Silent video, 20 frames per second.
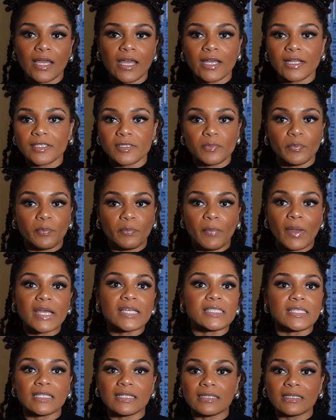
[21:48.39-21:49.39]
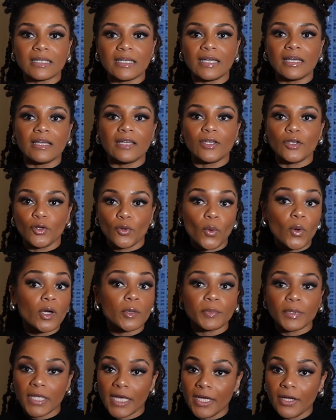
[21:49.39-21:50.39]
It's basically your
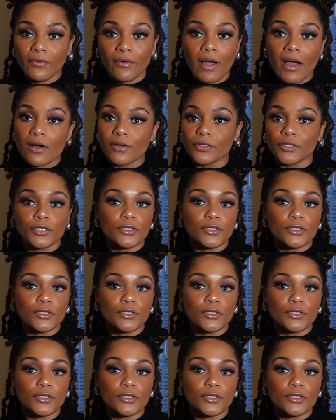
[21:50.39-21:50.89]
playground.